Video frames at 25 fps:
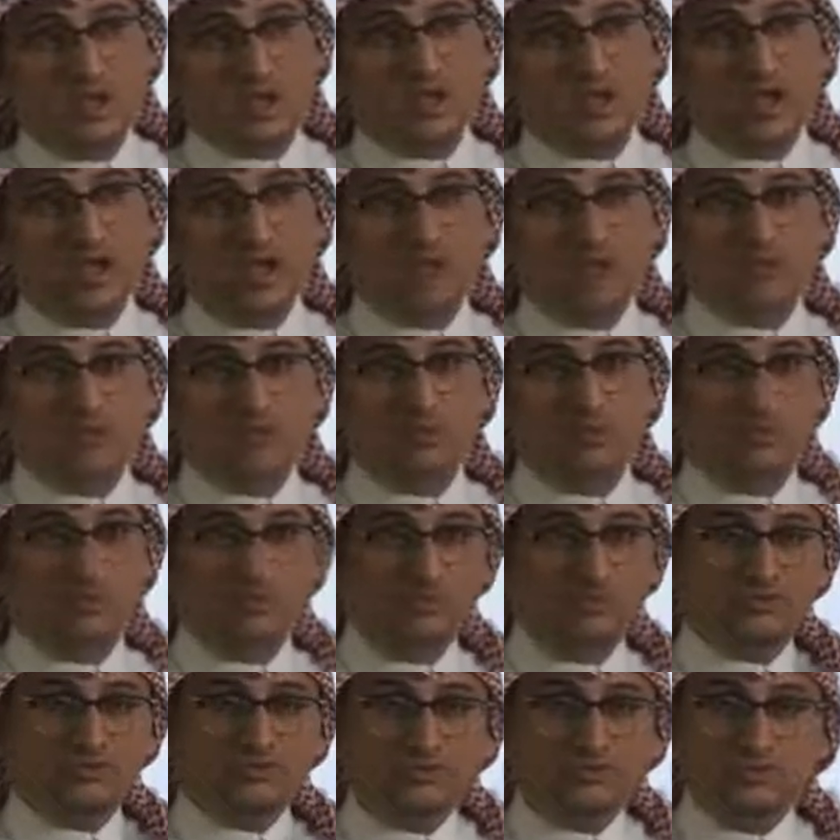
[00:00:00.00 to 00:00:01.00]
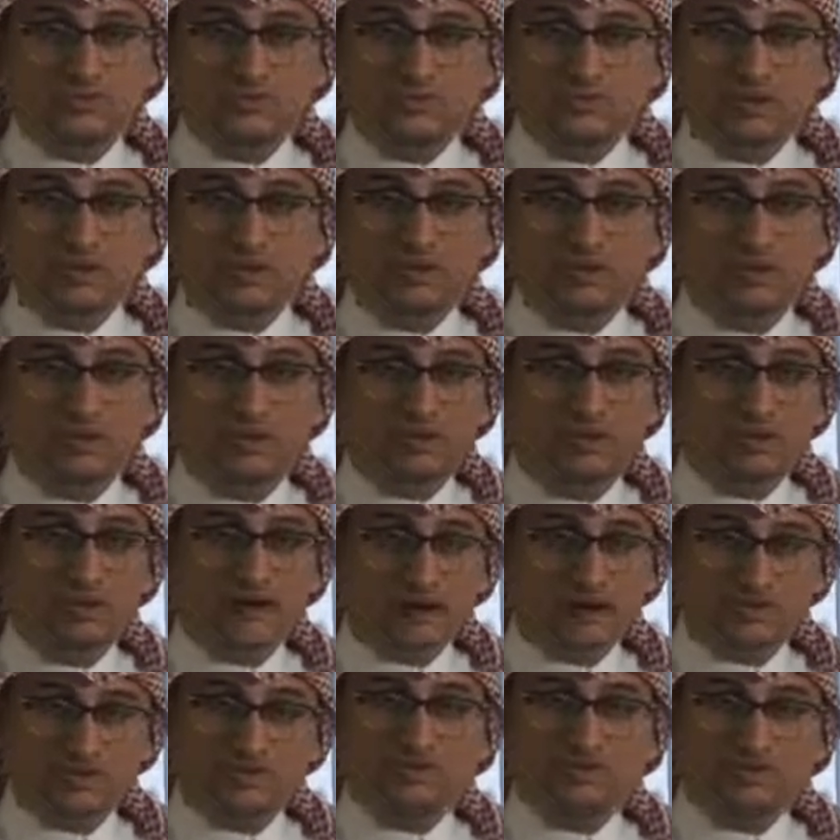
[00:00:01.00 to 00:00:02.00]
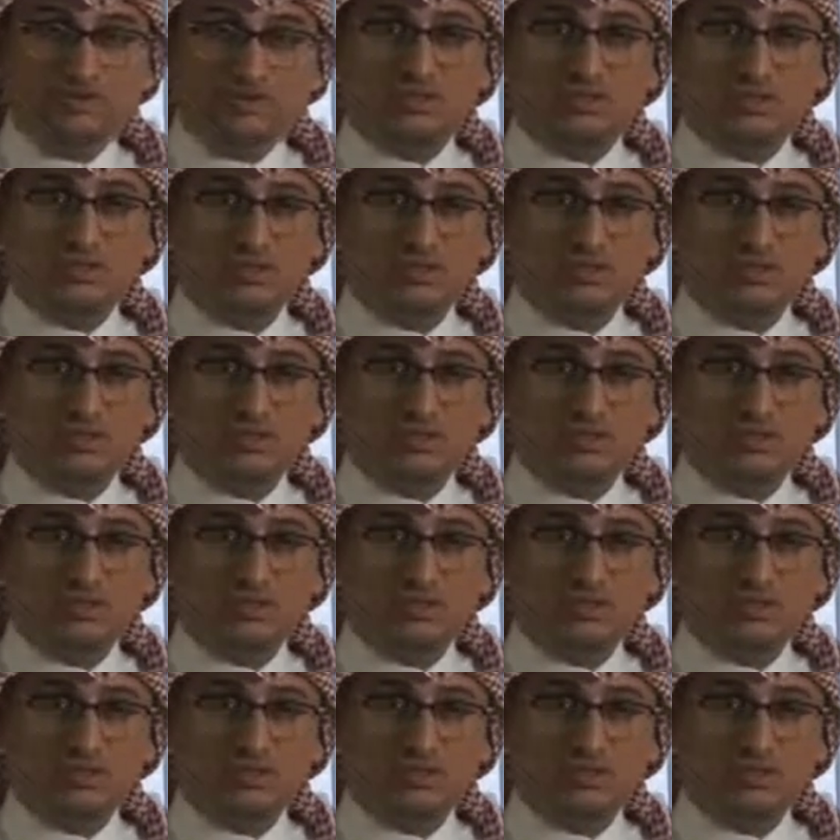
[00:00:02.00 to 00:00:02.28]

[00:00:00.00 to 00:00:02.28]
have moved to a new house.